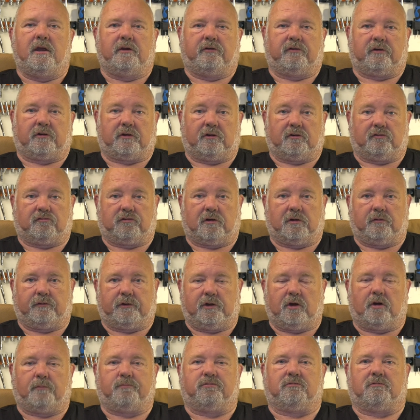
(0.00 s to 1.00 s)
to control
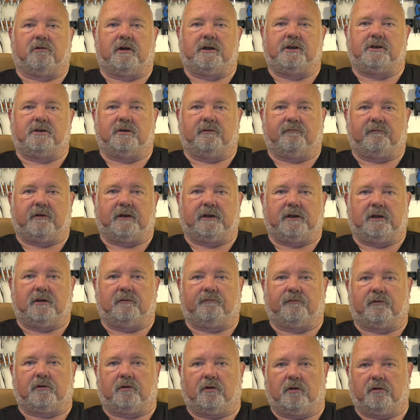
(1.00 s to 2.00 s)
the operation of any
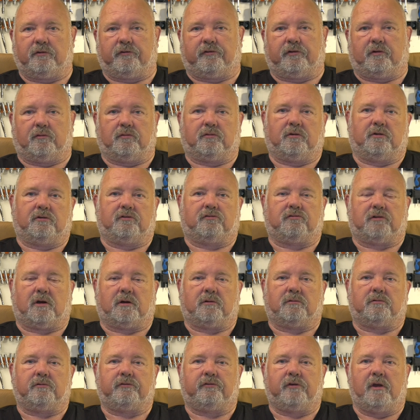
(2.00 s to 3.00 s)
of the console
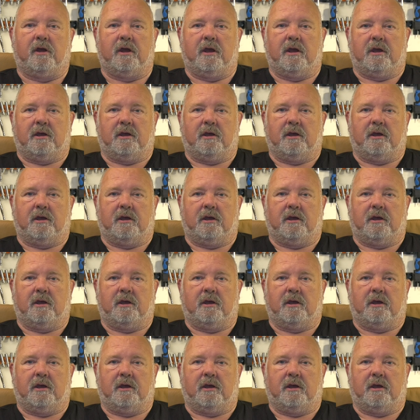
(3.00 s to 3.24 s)
controls,